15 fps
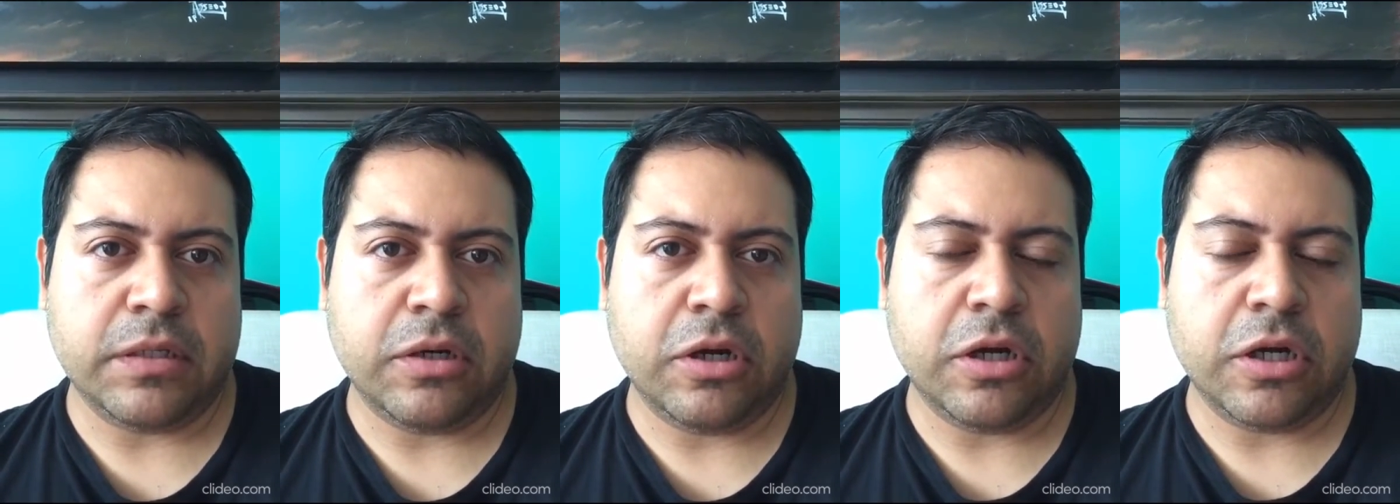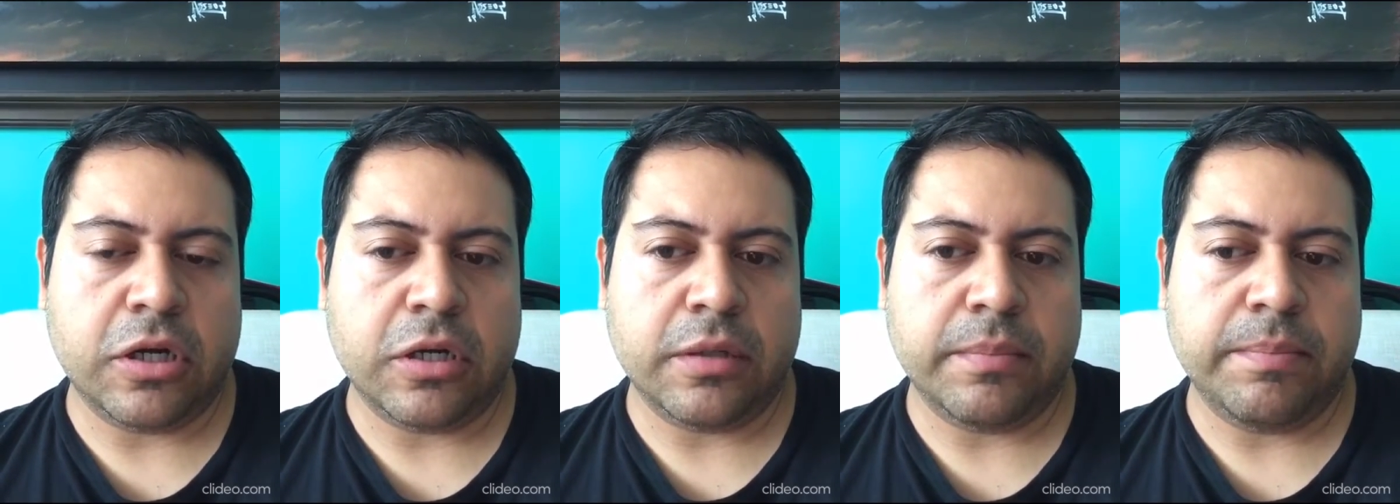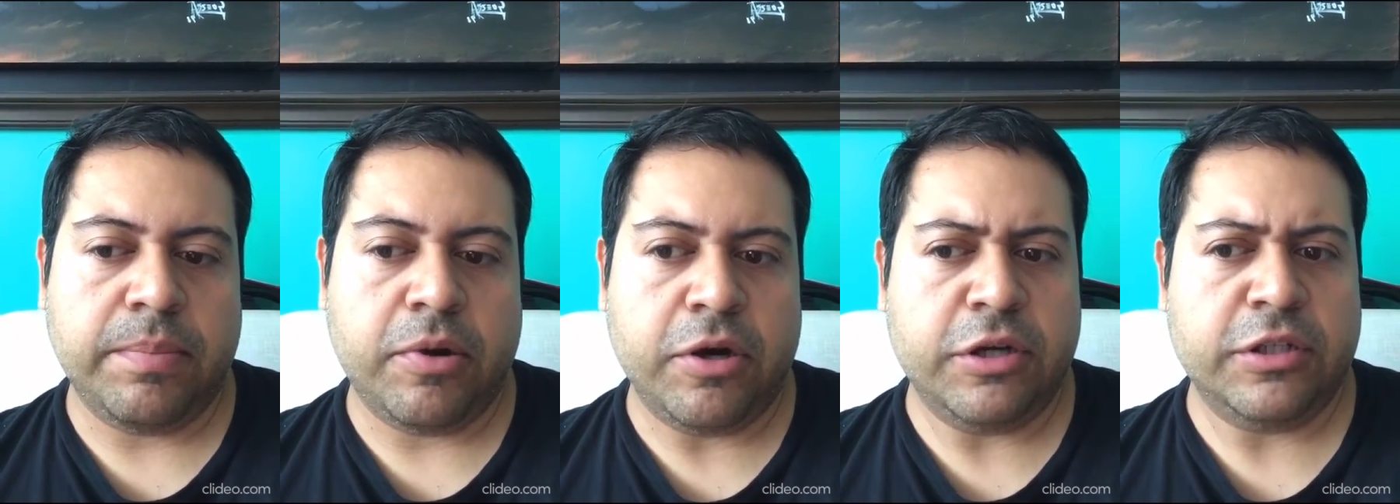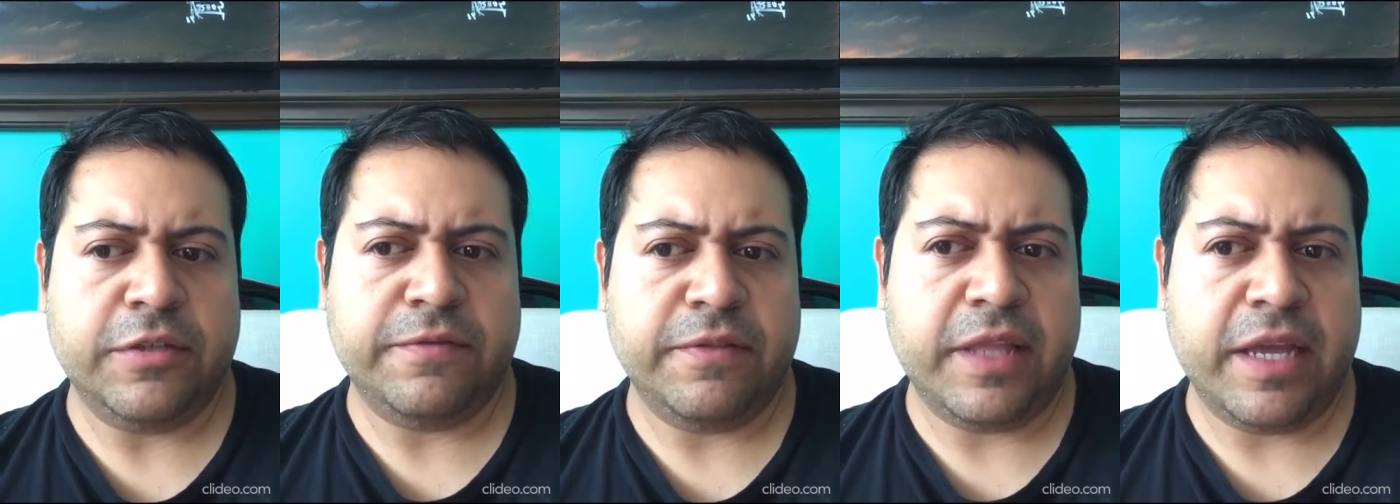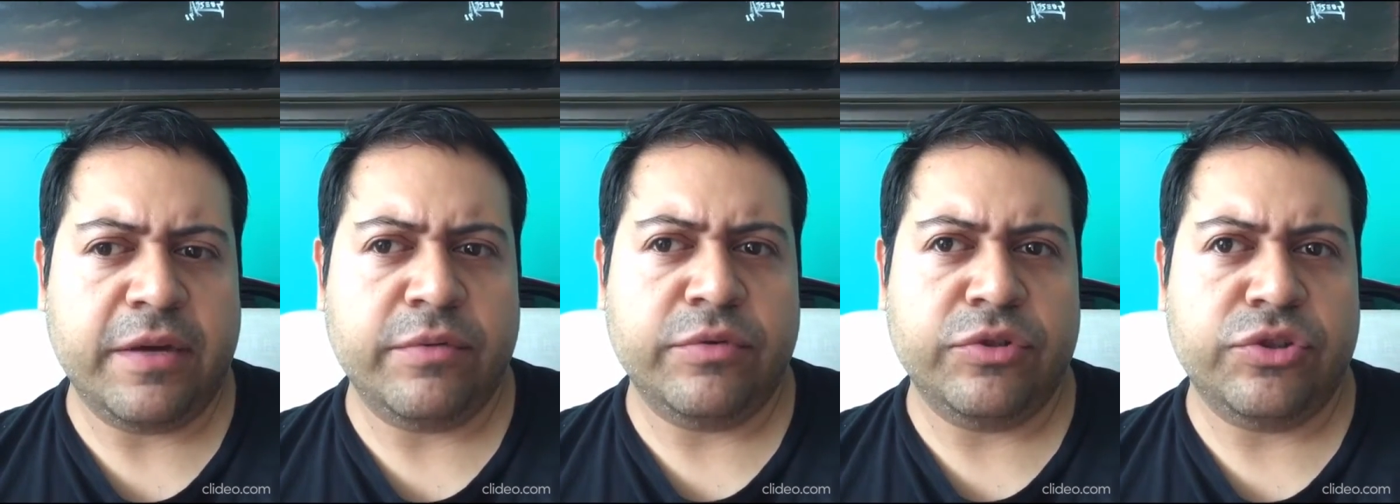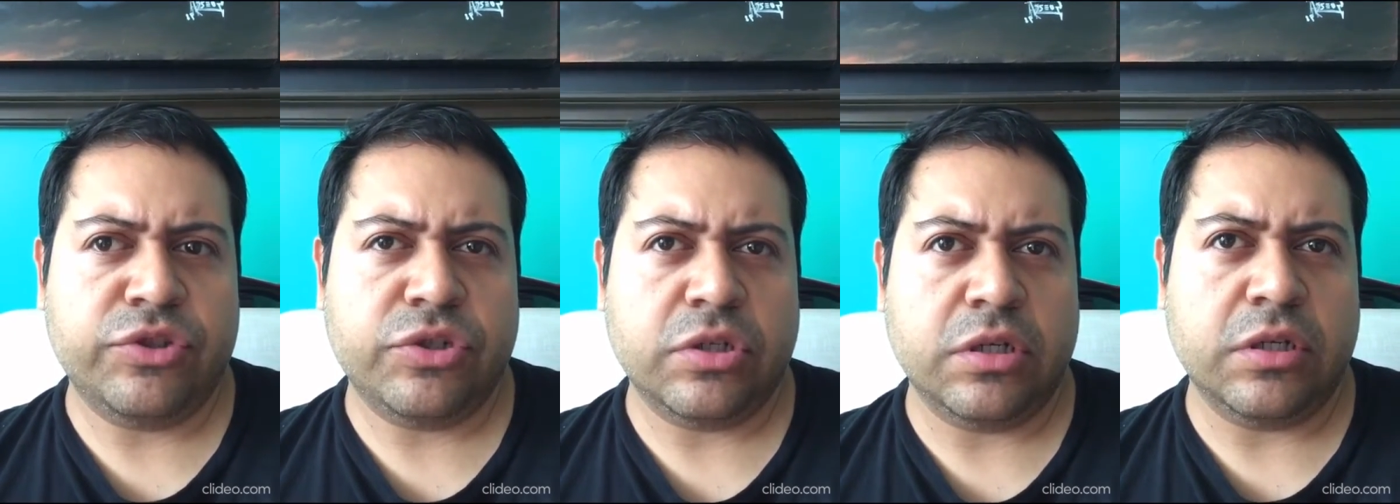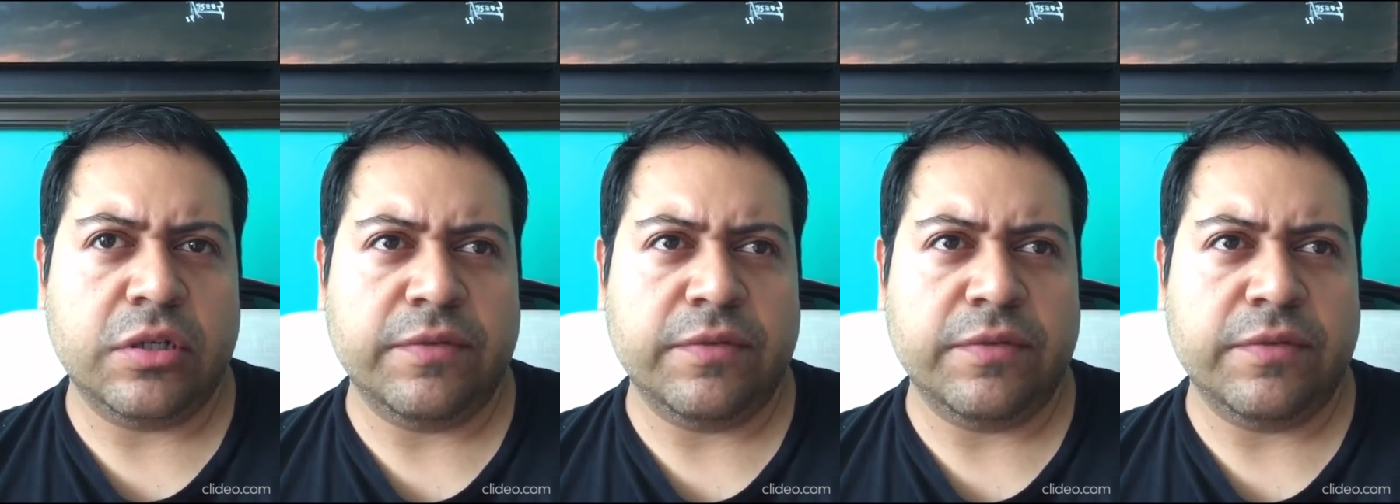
are part of language.